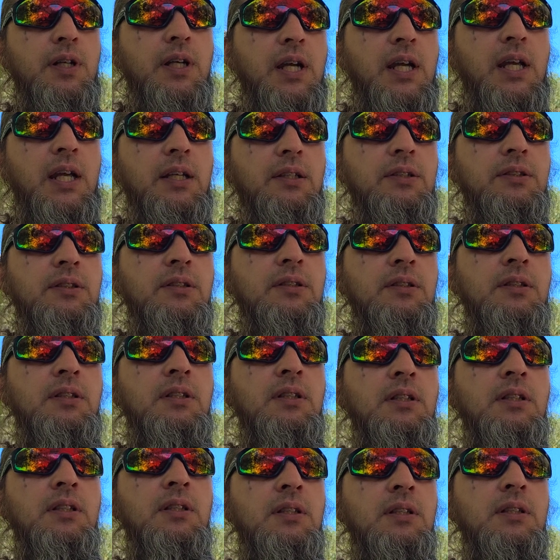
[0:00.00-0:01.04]
case
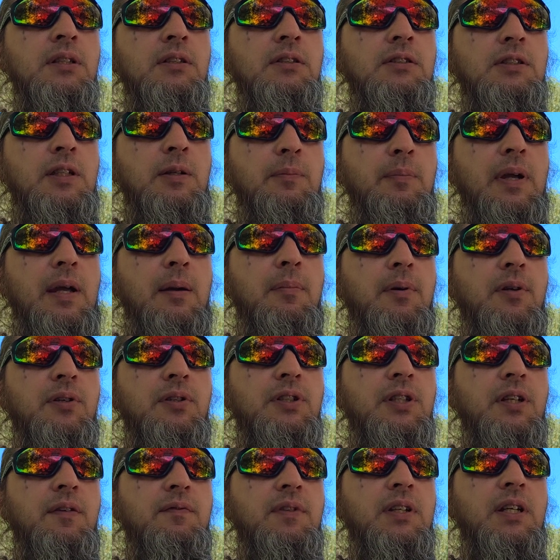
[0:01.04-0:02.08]
to be able to
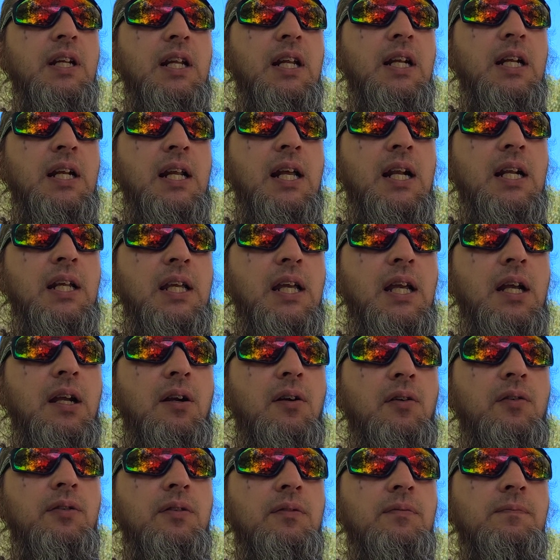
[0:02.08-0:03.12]
shift it in and out of
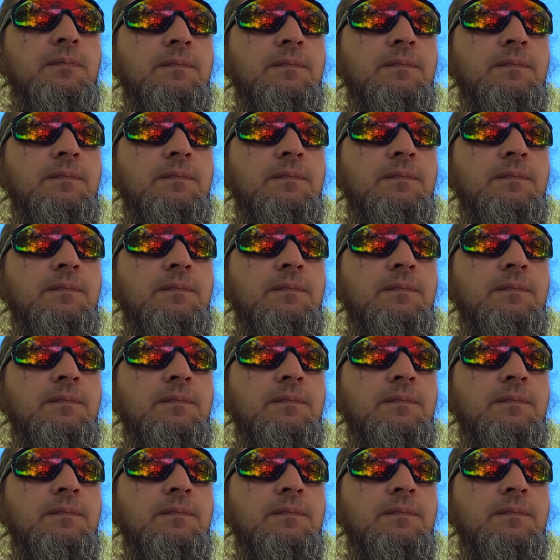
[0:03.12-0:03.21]
gears.